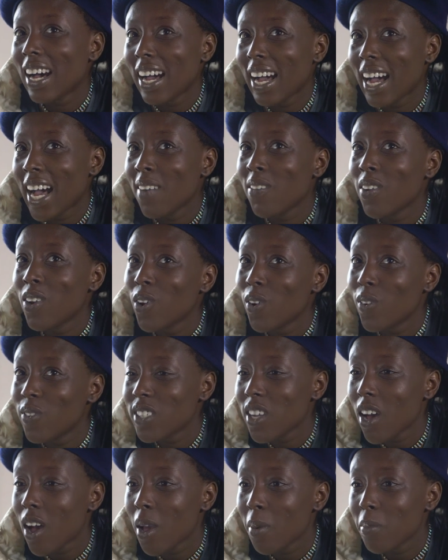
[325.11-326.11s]
I have a lot of
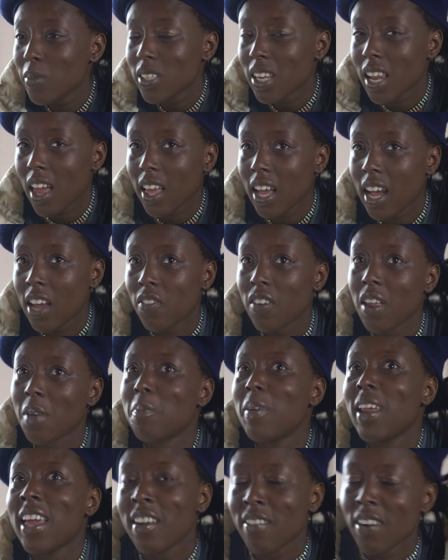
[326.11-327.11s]
time to like, kind of like
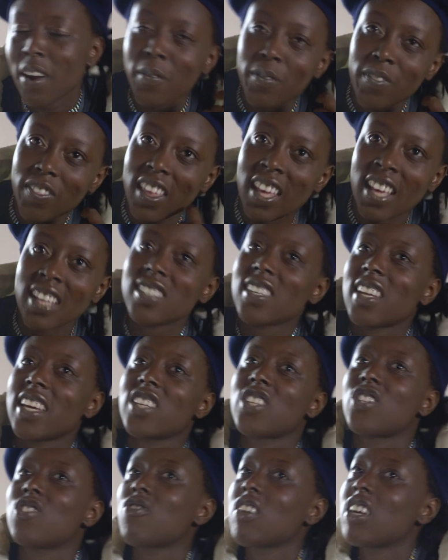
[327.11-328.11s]
play around with things and
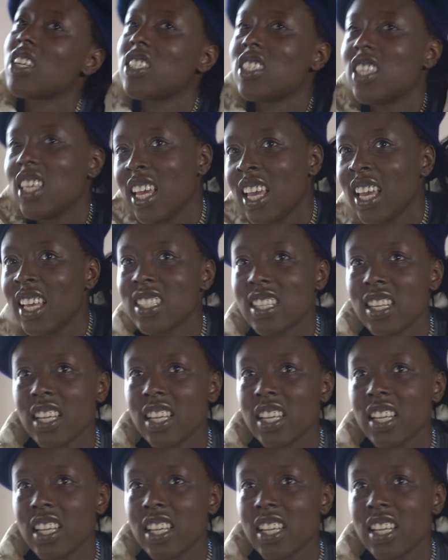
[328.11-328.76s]
like stretch things.